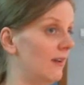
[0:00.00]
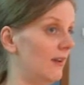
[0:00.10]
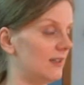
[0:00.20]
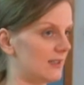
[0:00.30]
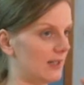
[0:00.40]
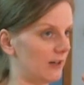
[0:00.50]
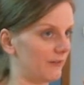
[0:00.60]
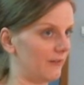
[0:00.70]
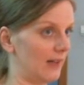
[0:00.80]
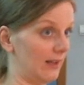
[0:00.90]
instead
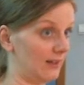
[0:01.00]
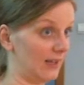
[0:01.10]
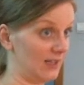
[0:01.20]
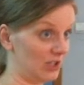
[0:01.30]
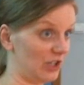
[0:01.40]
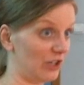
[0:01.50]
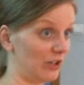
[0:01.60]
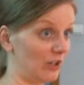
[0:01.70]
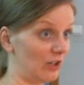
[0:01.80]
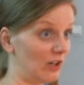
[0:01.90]
of like the
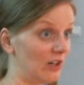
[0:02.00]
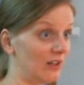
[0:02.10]
internal